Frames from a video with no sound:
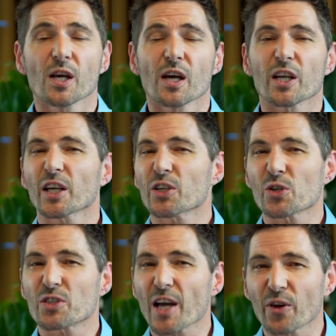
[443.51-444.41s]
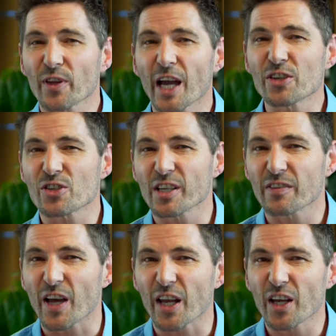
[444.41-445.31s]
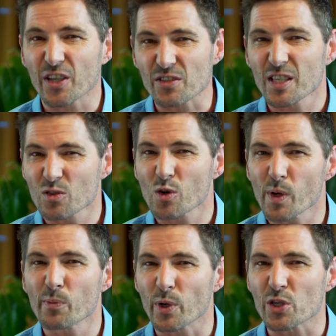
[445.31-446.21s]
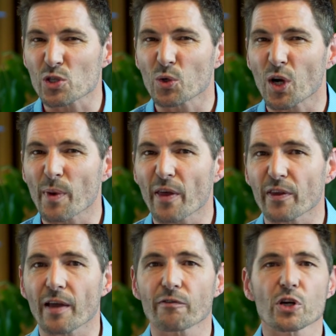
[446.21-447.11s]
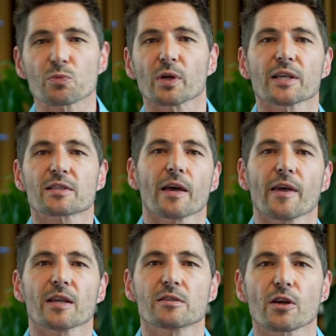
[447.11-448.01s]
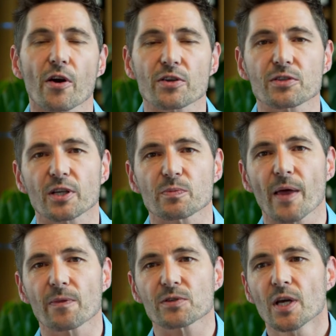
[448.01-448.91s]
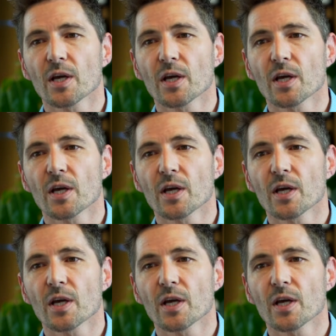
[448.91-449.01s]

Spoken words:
I don't get too stuck on the ages here, whānau, because these are, remember, we're just talking about the average, but let's say that's 0 to 6 months.